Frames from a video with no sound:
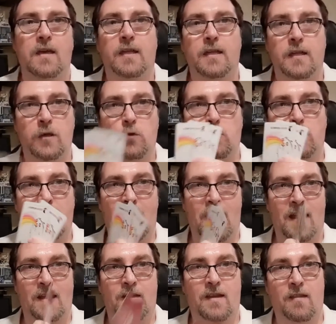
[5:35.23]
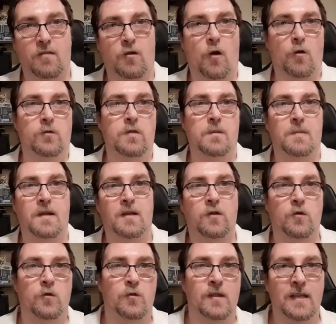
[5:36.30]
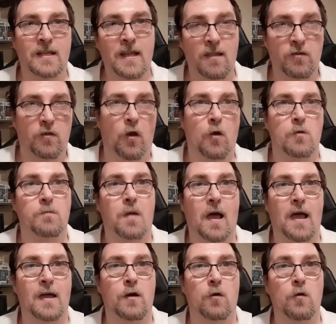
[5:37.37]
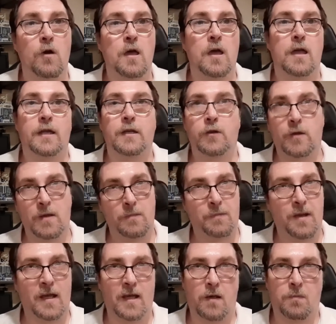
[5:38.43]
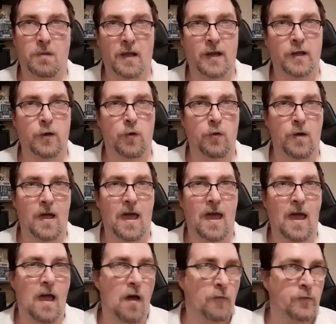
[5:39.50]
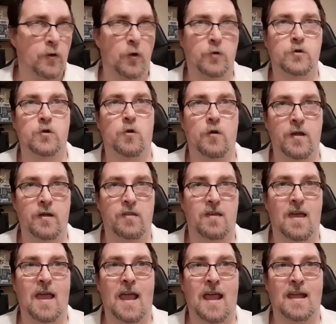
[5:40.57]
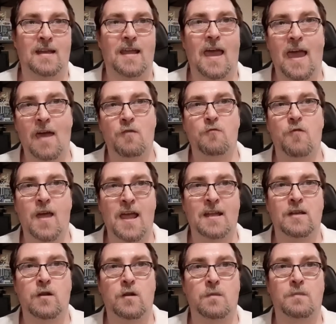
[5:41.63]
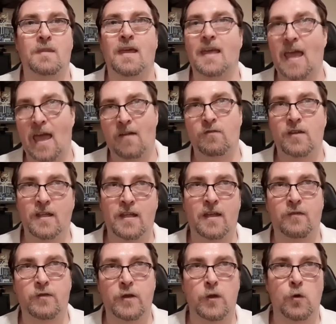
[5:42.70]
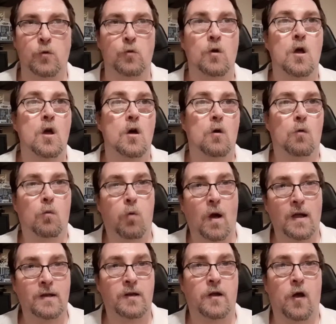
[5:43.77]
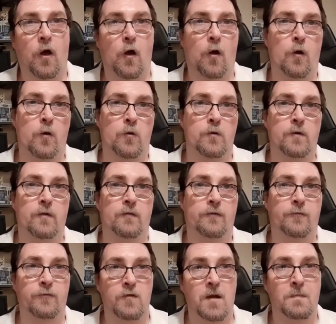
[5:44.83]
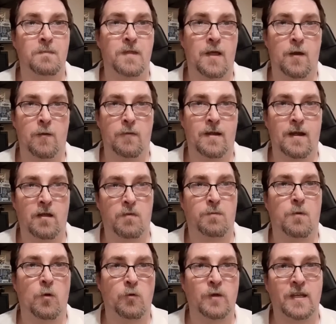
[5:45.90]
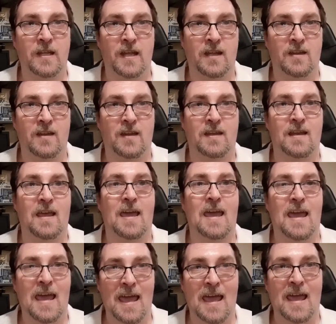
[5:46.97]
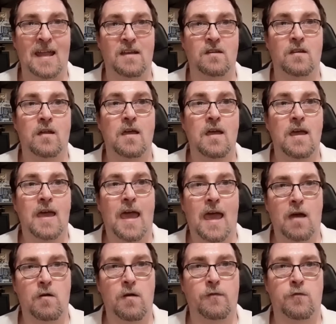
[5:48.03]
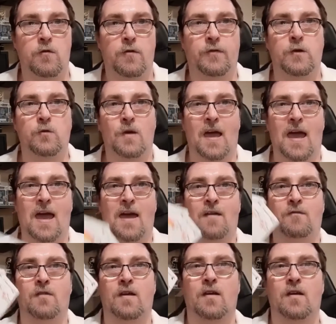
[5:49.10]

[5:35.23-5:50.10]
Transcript: you can discard them into the discard pile. You can pick a player of your choice, and at random they have to give you 1 card from their Exploding Kitten hand. However, if you have